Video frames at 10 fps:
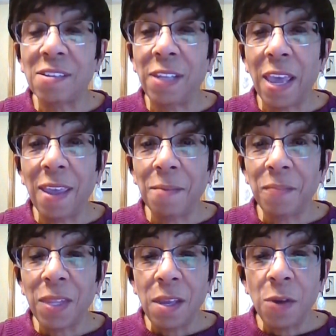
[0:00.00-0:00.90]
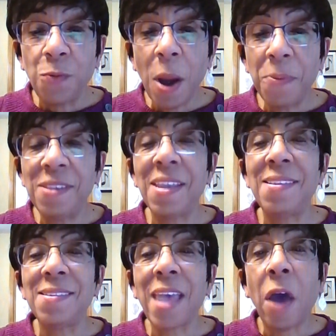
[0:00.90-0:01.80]
lay
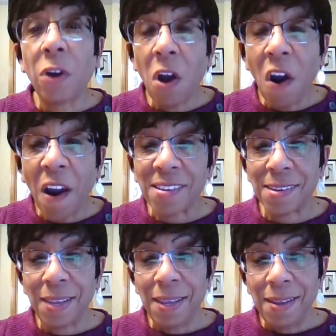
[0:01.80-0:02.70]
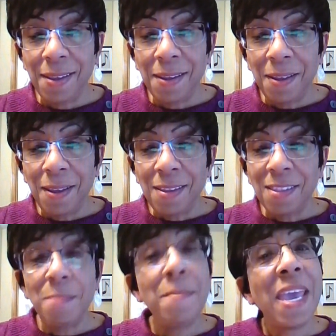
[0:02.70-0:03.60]
represents our hearts.
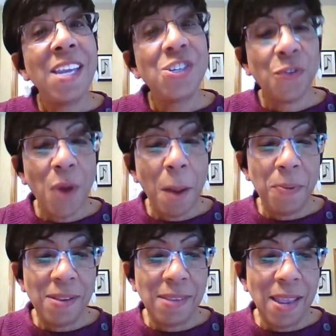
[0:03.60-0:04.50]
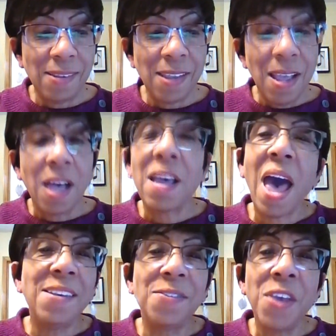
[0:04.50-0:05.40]
The manger represents a
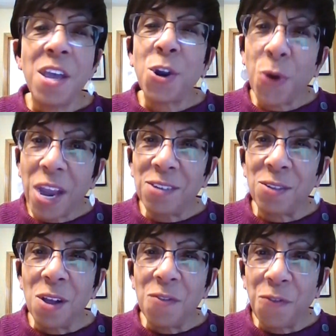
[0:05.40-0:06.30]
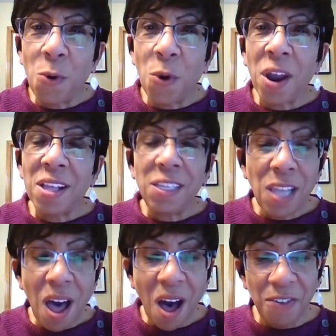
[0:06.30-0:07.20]
kind of cradle for
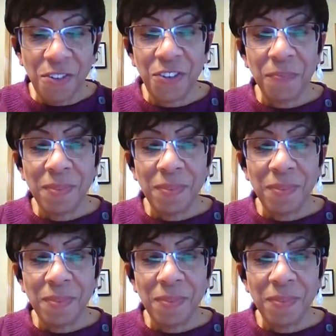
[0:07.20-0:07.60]
love.